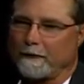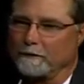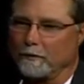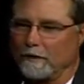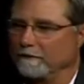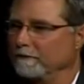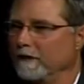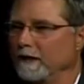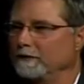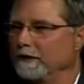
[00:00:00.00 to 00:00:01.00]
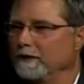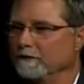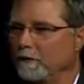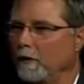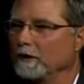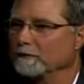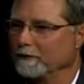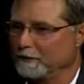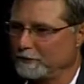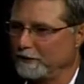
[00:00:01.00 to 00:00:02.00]
seeing the forest for
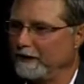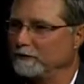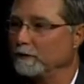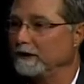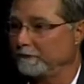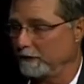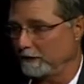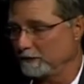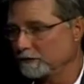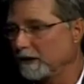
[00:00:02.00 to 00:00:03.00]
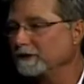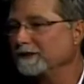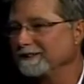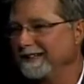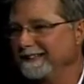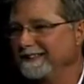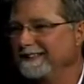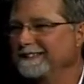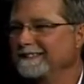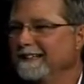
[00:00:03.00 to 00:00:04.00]
the trees with different construction
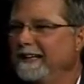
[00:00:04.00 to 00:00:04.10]
techniques.